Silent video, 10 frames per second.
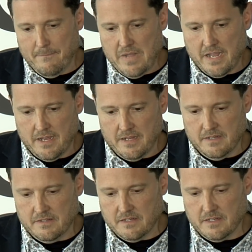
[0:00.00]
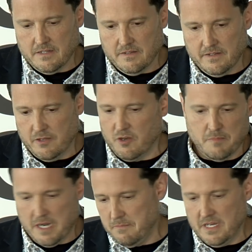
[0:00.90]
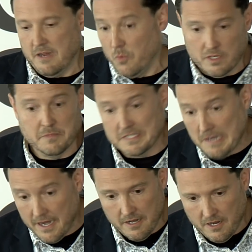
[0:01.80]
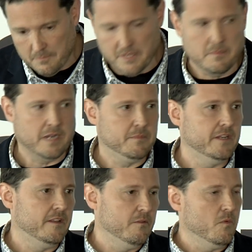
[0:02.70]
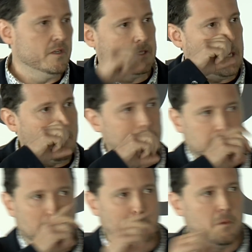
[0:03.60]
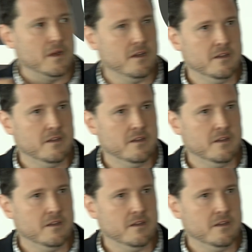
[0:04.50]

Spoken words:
And it might be I want them to sign up. It might be I want them to